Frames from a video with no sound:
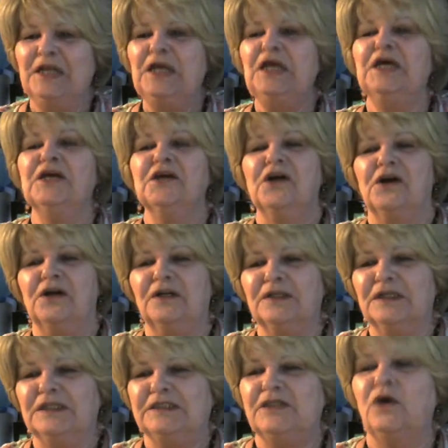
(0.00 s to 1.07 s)
And
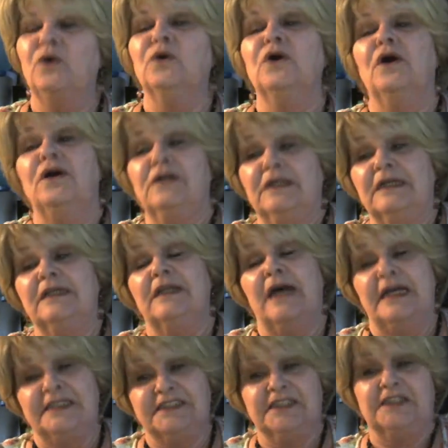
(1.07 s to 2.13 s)
Carla
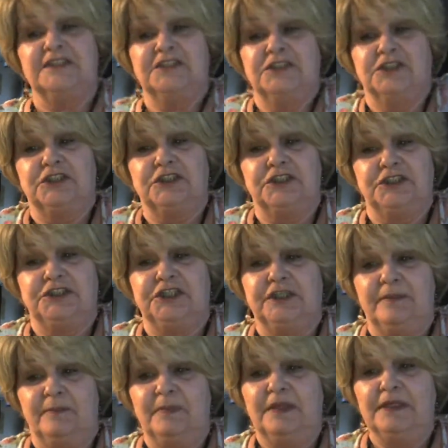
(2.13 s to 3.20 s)
likes it. It's just
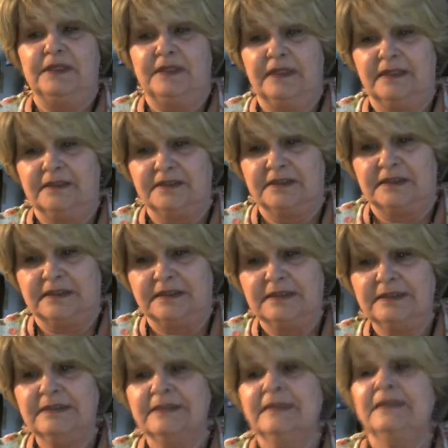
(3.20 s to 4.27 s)
Jim that doesn't.
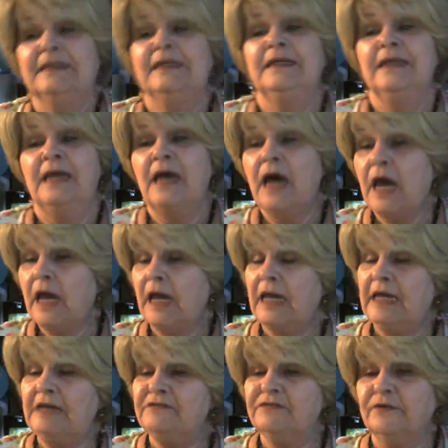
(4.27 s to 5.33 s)

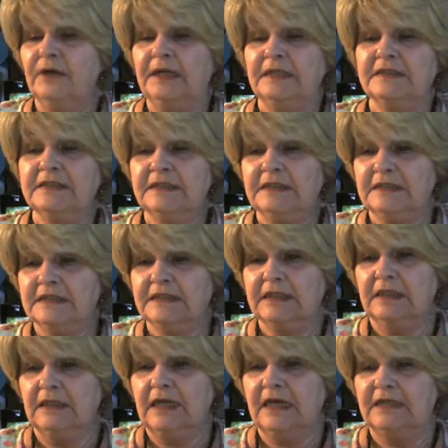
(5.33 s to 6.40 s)
Hey, Francis,
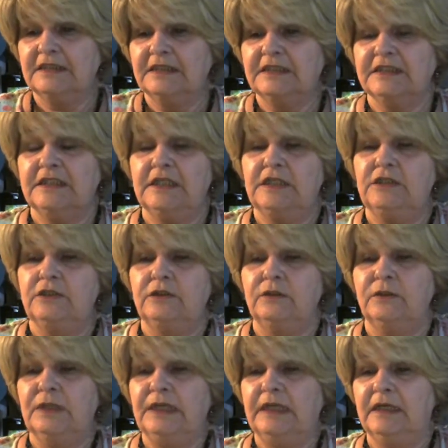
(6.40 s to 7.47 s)
glad to see you
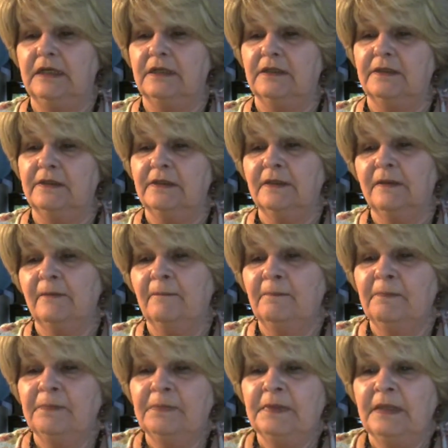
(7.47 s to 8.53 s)
here.
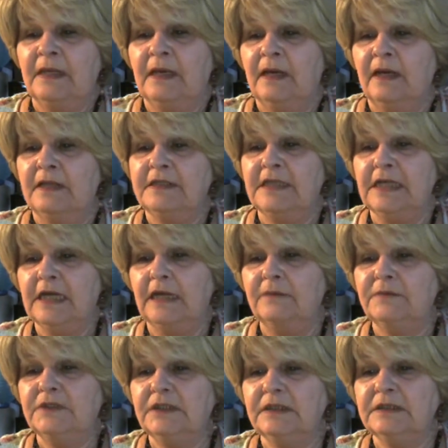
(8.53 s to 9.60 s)
I think I'm
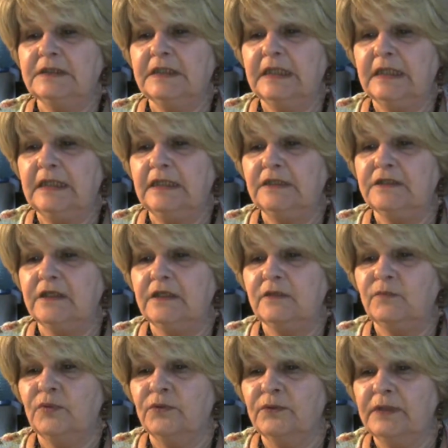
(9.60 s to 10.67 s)
just getting to the
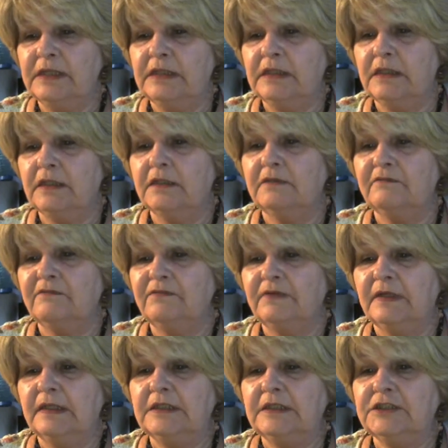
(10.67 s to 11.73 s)
point of
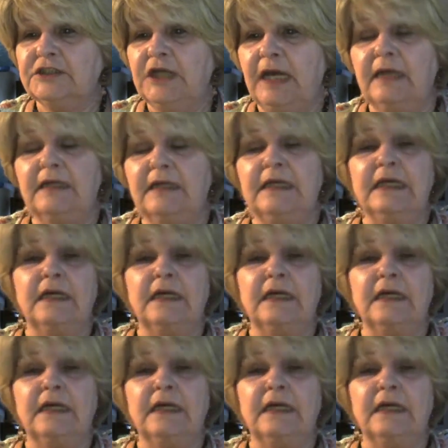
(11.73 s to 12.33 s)
chatting.